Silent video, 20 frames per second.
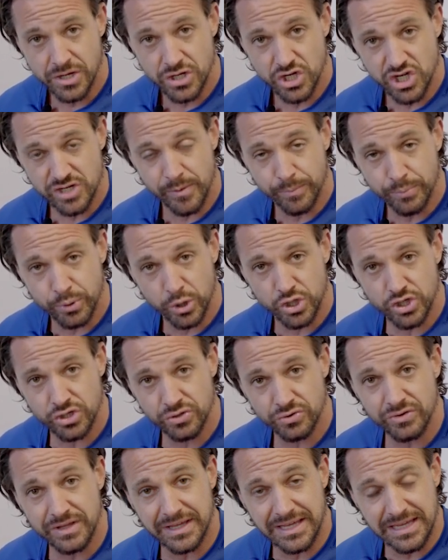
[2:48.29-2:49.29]
You should be
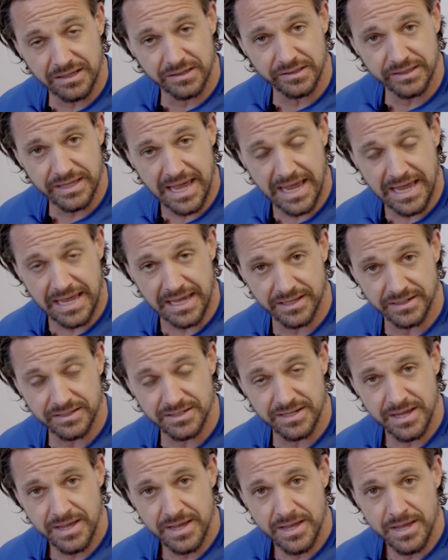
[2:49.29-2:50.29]
pushing to the heel of the
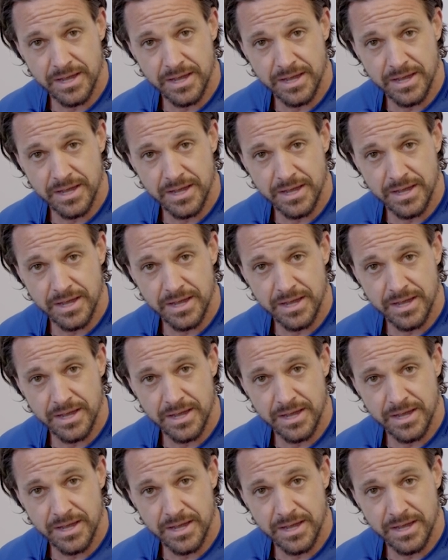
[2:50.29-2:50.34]
hand.